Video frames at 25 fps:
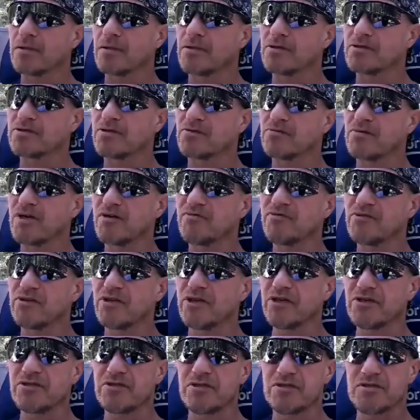there's a
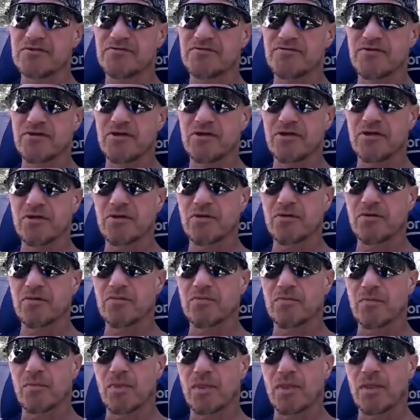Revelations video,
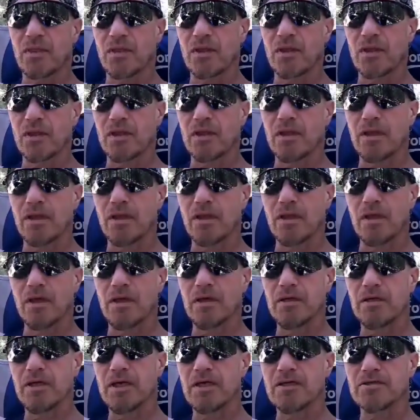
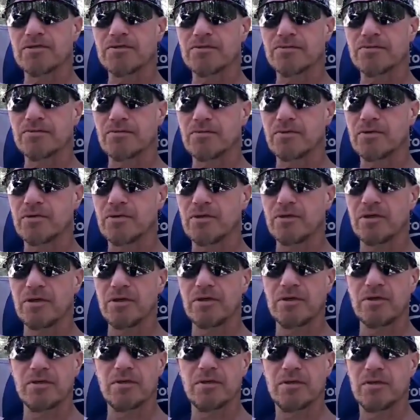and that's
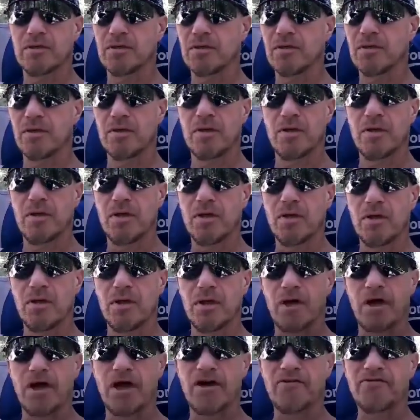really
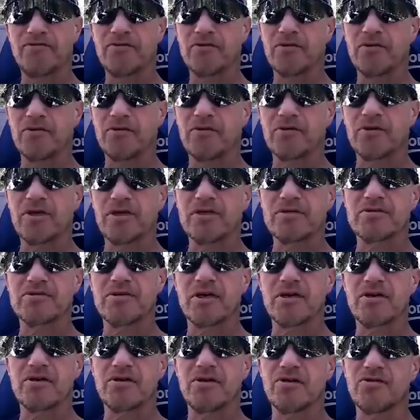after that
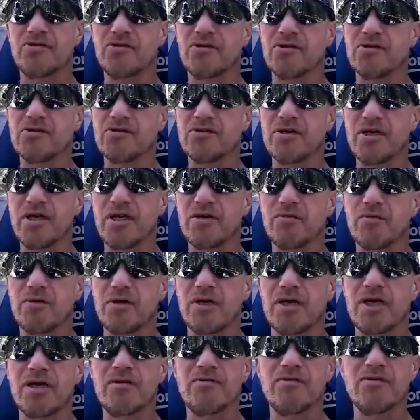second or third day when
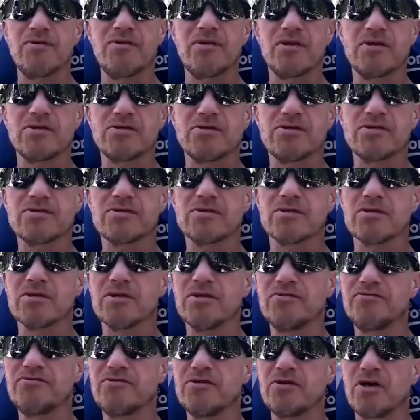everything just
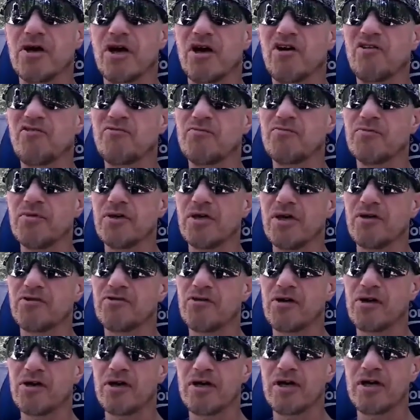lifted off me. I
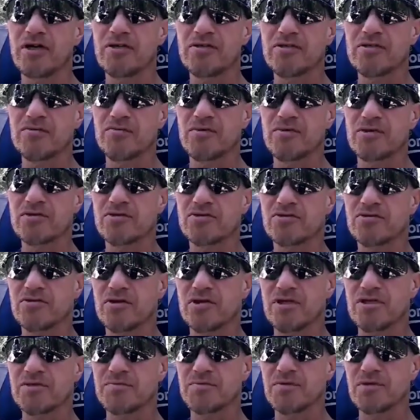thought I had so much
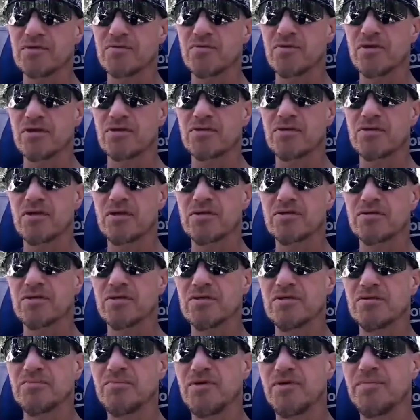stress, but when I talked to
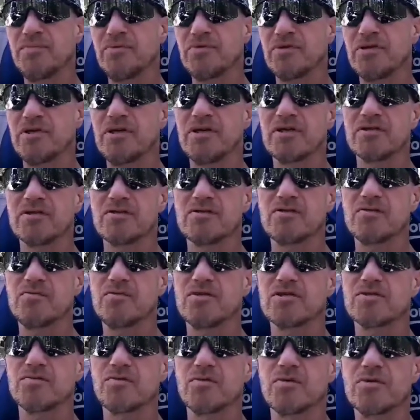other people, they had so
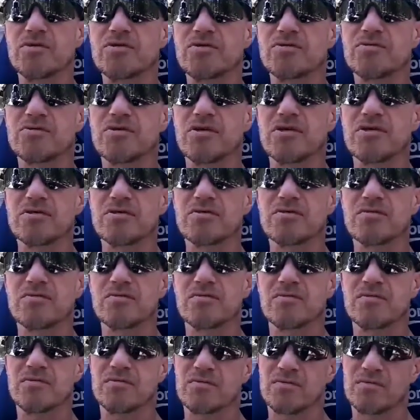much more stress,
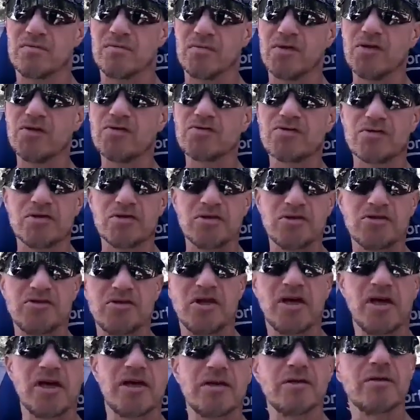usually
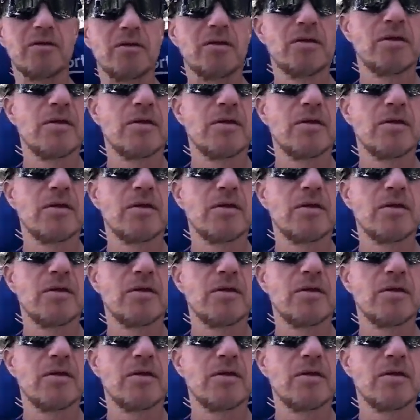debt.